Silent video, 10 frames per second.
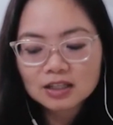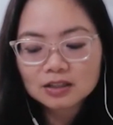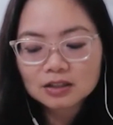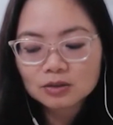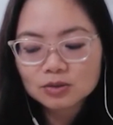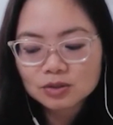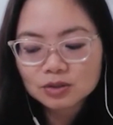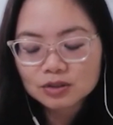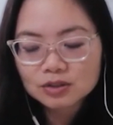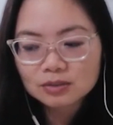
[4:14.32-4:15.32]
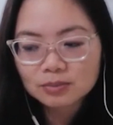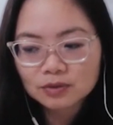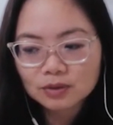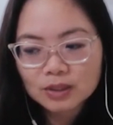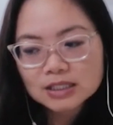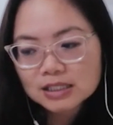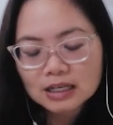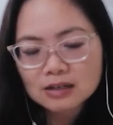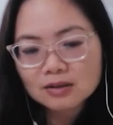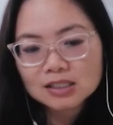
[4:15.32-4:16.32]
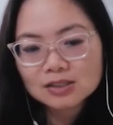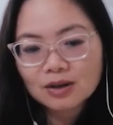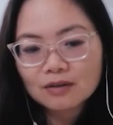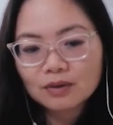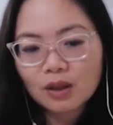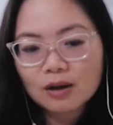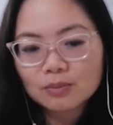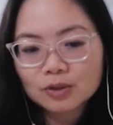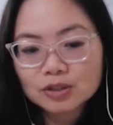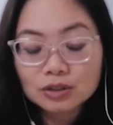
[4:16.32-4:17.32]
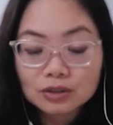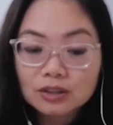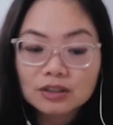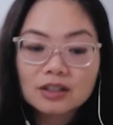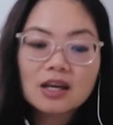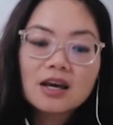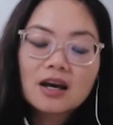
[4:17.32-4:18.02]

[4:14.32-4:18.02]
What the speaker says: those are some of the ways, and I know I still have a lot more to learn.